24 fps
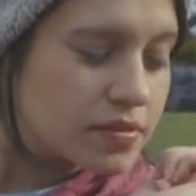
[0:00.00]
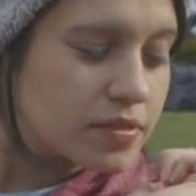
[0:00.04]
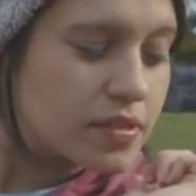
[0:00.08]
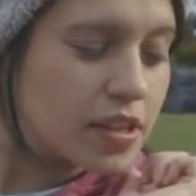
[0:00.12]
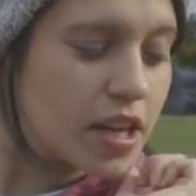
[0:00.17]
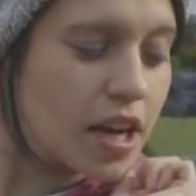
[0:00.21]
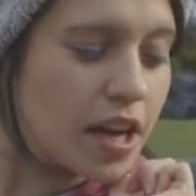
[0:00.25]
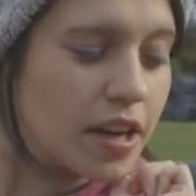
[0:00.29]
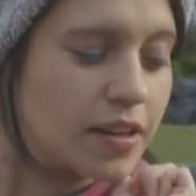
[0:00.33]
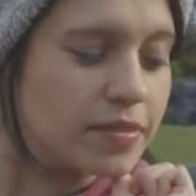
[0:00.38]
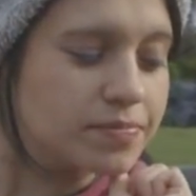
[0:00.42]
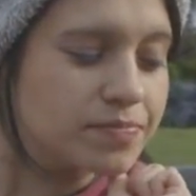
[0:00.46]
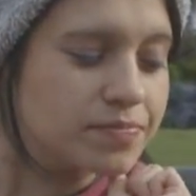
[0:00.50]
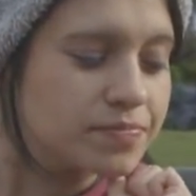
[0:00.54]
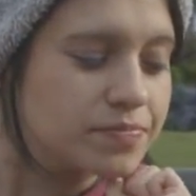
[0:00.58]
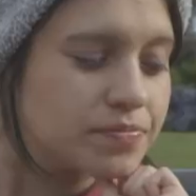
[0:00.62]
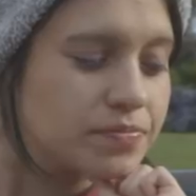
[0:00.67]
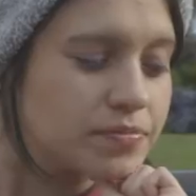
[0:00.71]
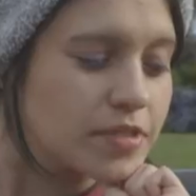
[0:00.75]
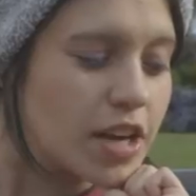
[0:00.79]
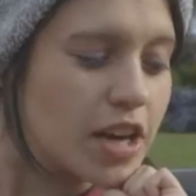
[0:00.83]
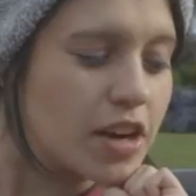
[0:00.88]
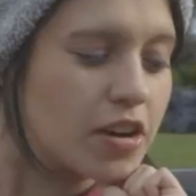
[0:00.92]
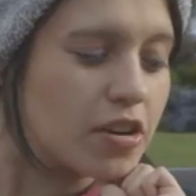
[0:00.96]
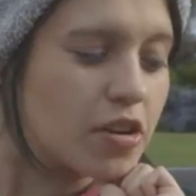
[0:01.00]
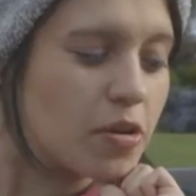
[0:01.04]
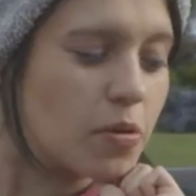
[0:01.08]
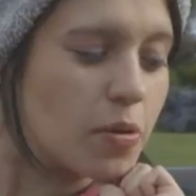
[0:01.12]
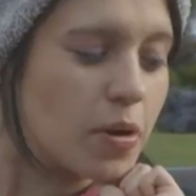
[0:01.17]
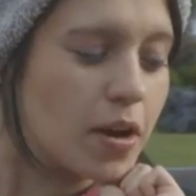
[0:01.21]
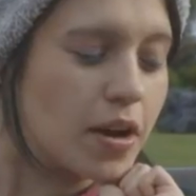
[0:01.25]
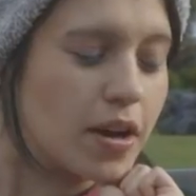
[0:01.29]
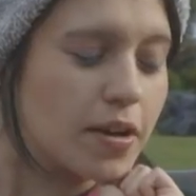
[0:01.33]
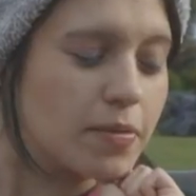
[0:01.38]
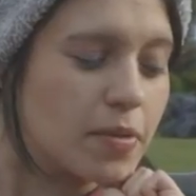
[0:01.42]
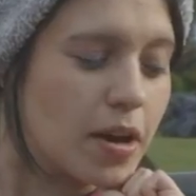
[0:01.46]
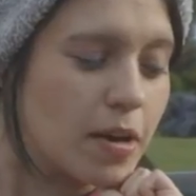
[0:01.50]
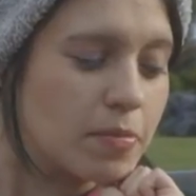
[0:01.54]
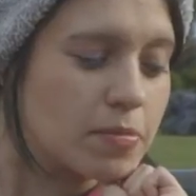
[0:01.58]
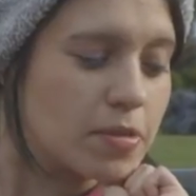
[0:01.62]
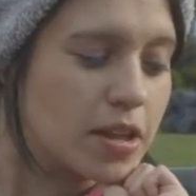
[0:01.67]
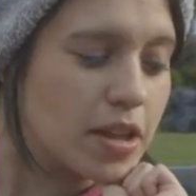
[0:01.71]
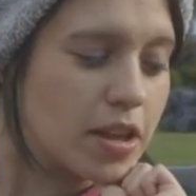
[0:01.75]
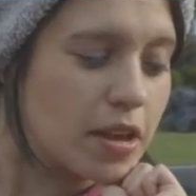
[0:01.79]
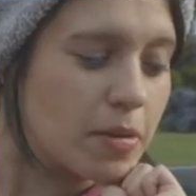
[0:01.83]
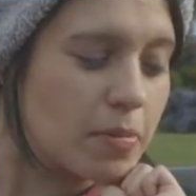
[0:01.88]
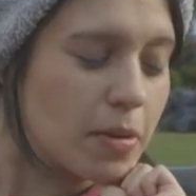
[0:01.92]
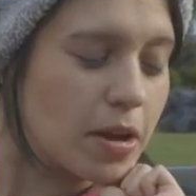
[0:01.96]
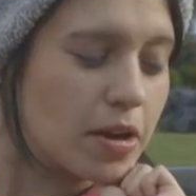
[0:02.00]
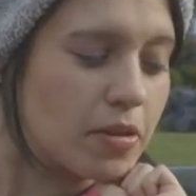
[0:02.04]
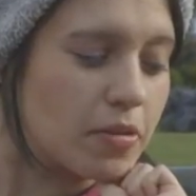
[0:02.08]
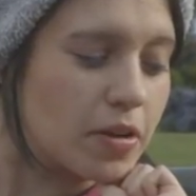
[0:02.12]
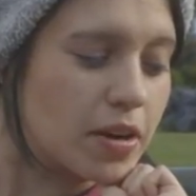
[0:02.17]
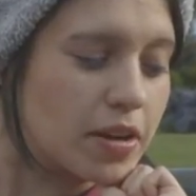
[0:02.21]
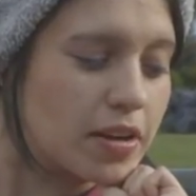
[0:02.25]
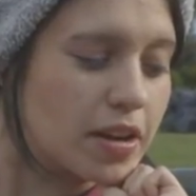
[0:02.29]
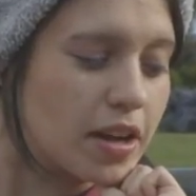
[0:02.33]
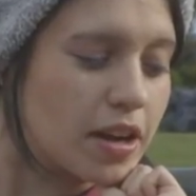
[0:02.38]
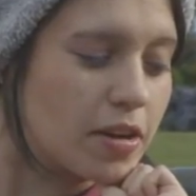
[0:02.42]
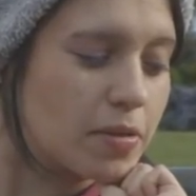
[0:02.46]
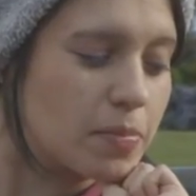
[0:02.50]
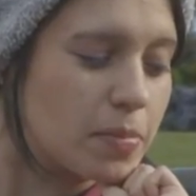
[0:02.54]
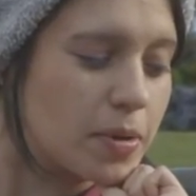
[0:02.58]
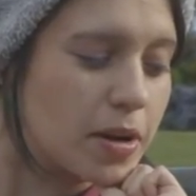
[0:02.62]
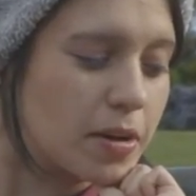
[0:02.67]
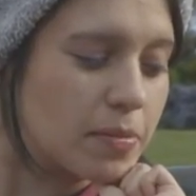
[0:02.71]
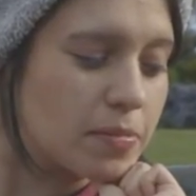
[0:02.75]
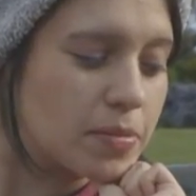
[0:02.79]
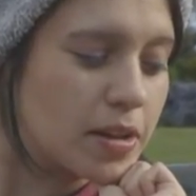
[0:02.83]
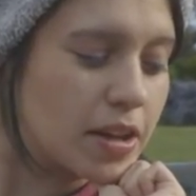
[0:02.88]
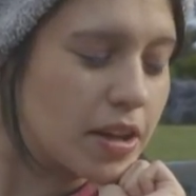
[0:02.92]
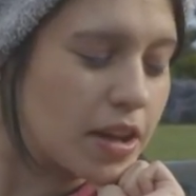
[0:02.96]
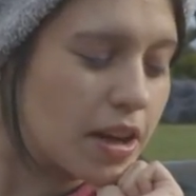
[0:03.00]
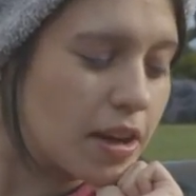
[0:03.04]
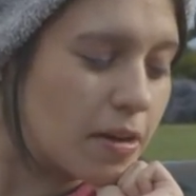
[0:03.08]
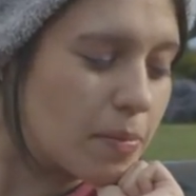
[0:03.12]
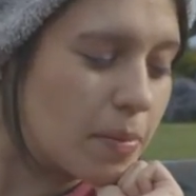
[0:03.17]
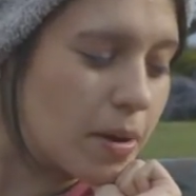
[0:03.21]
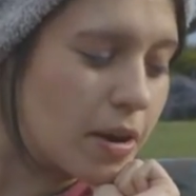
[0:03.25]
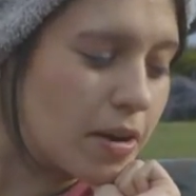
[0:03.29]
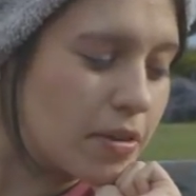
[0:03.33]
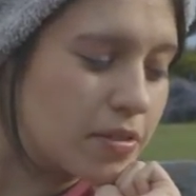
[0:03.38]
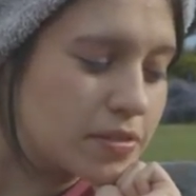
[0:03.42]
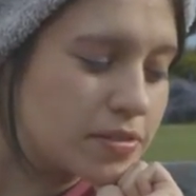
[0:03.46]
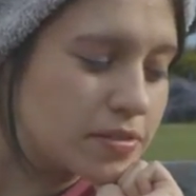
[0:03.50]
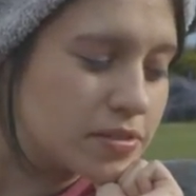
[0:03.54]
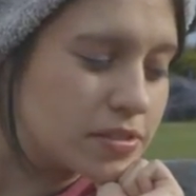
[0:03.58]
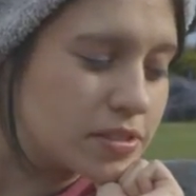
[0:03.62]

yeah, I don't know why I'm, I'm thinking about it right now, but I'm thinking about